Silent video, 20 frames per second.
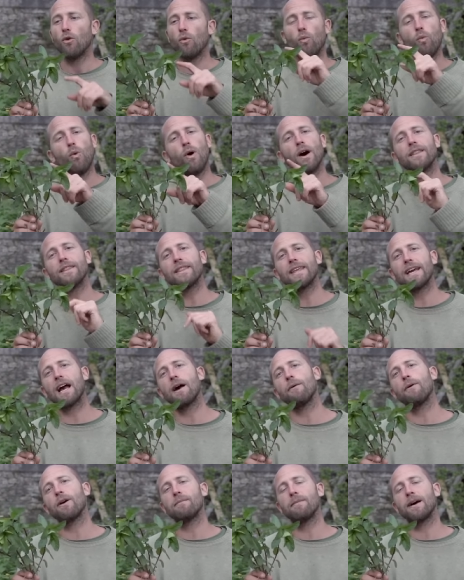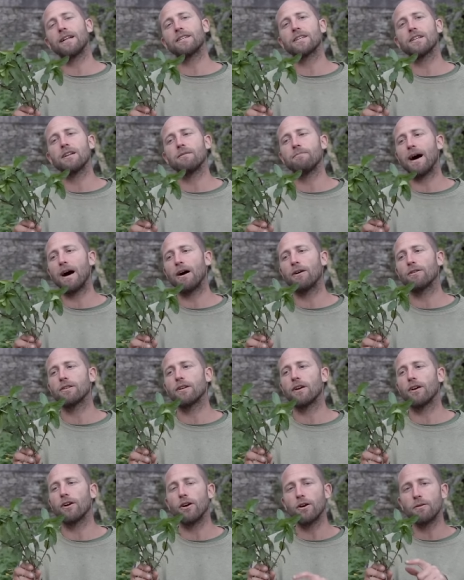One thing I want to mention about
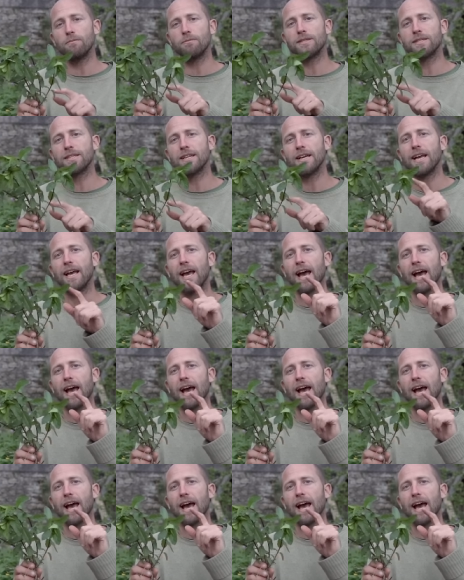herbs,